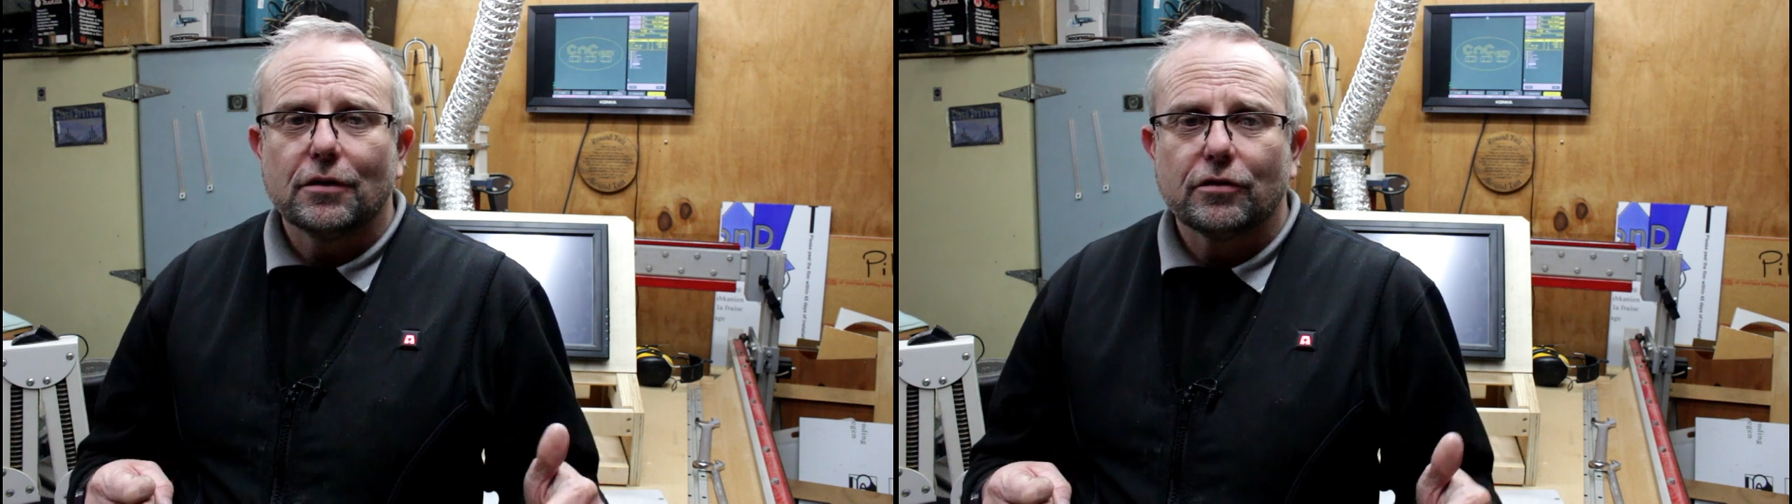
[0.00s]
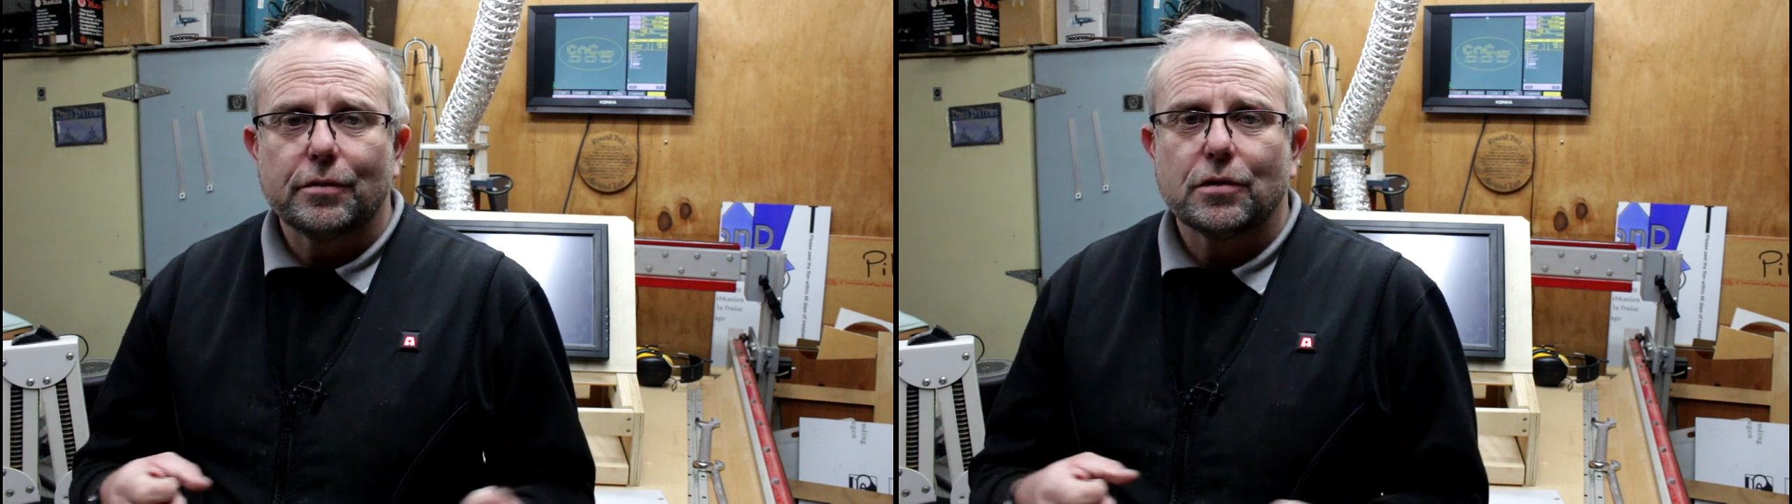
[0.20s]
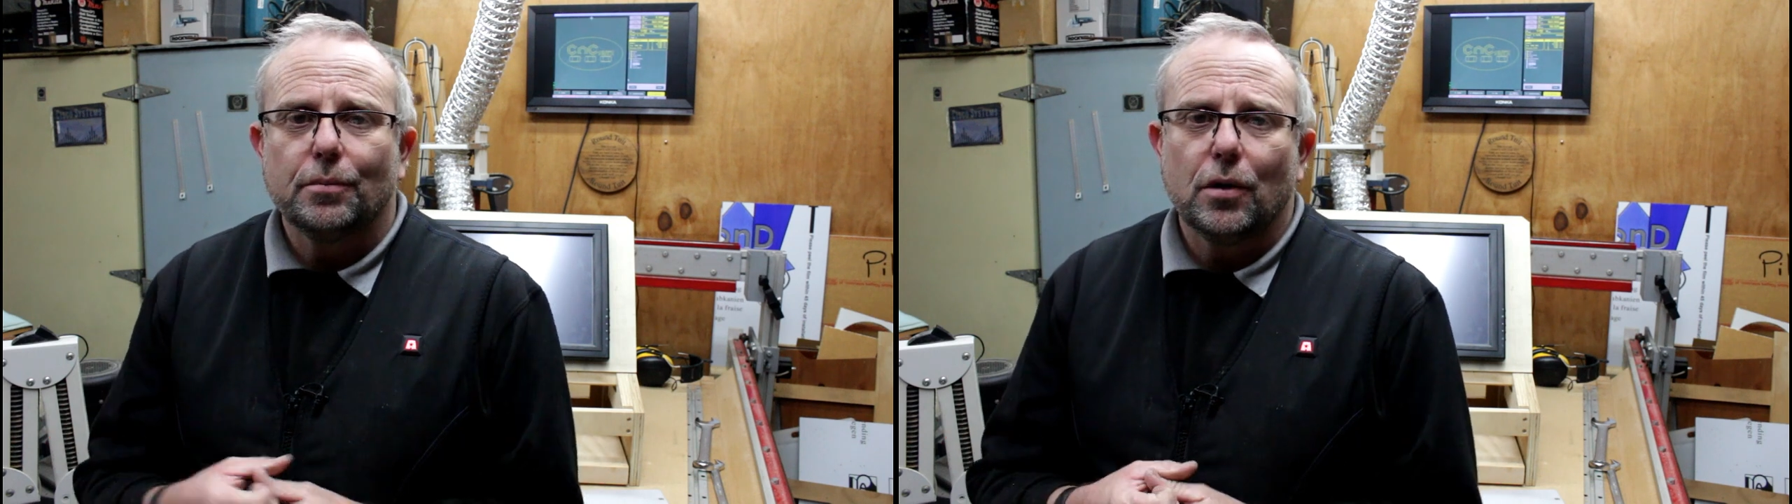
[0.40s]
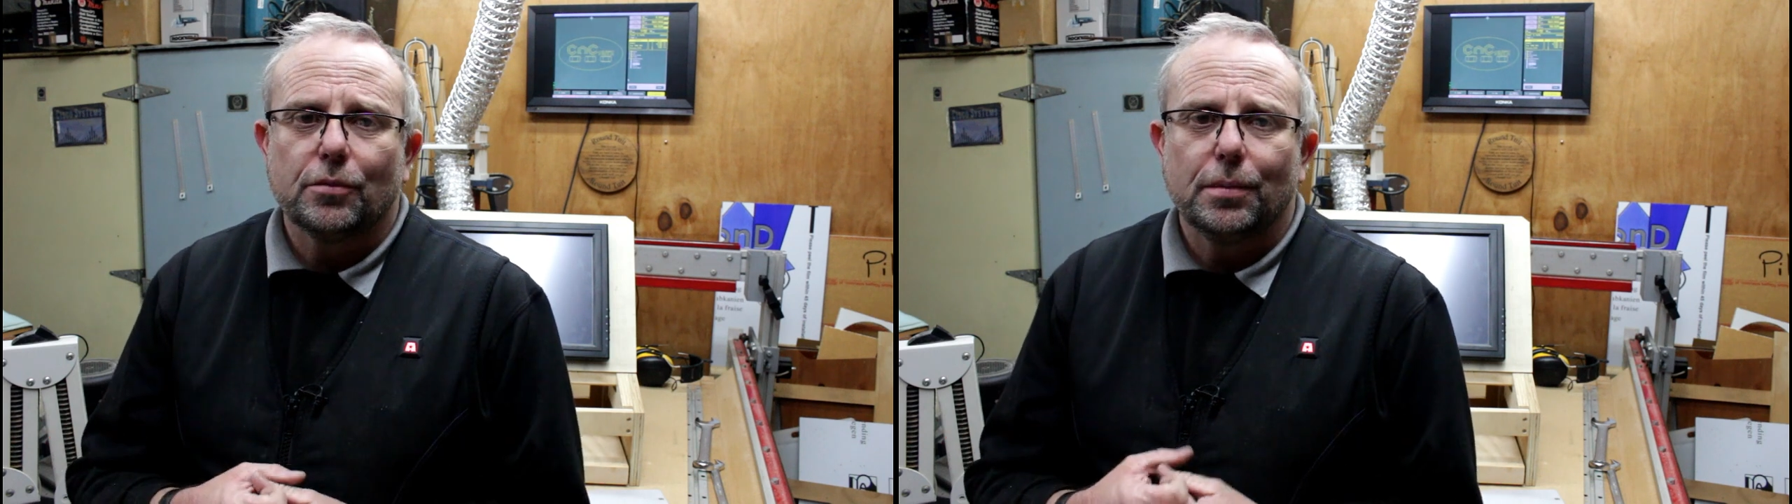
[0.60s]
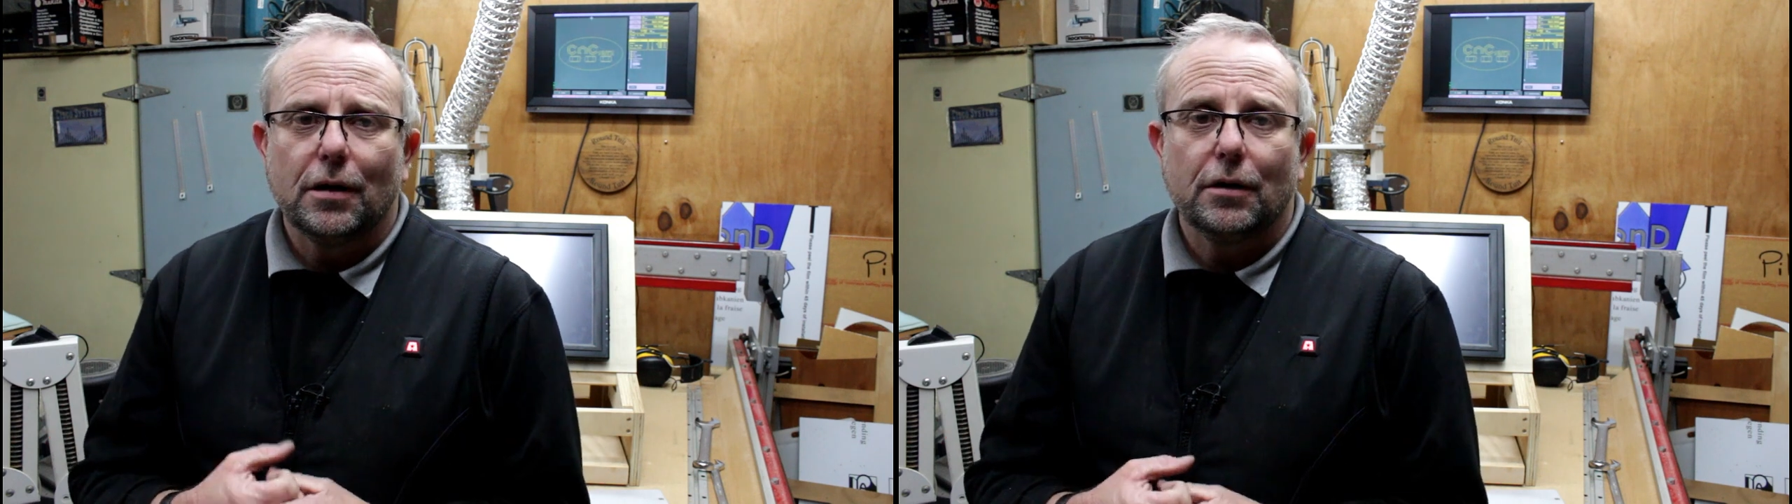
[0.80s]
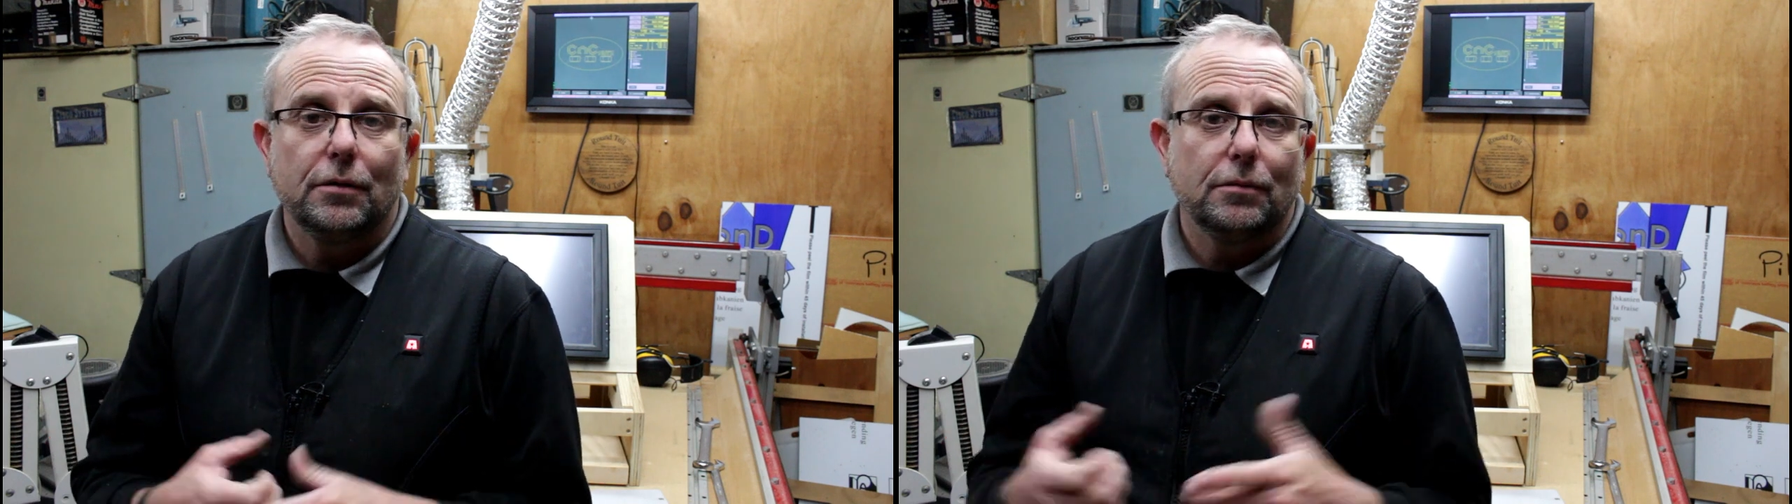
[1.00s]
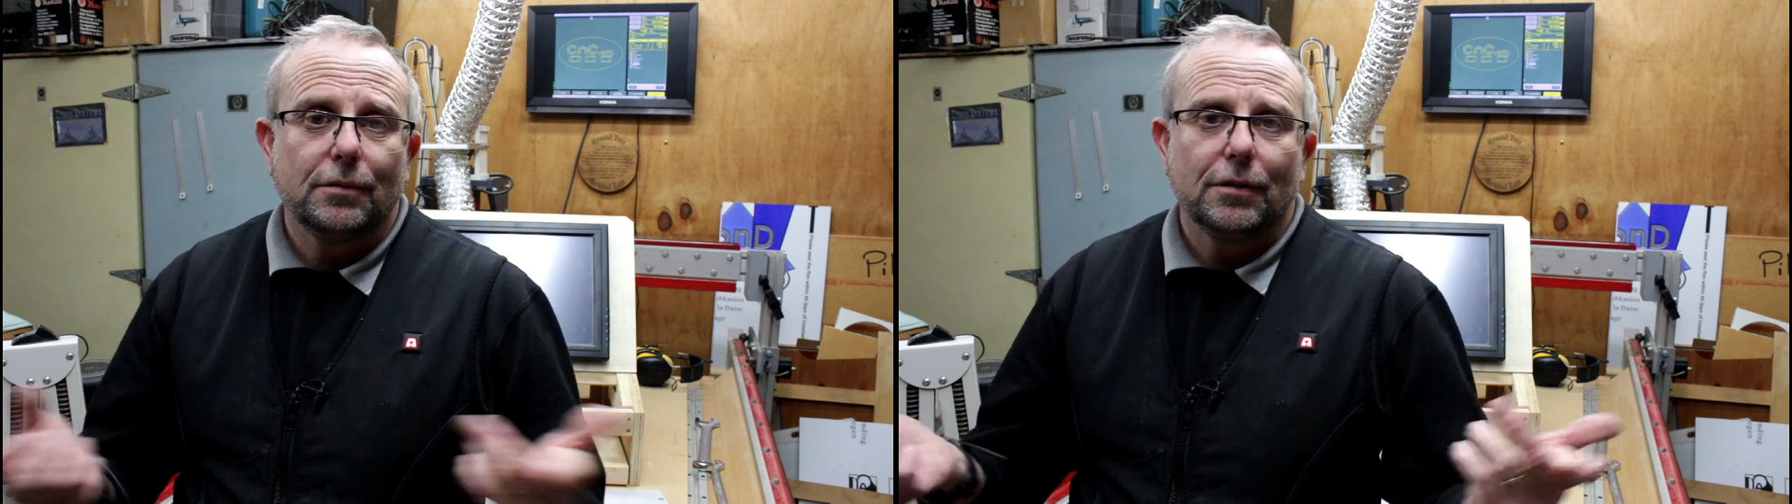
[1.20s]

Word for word: description box below.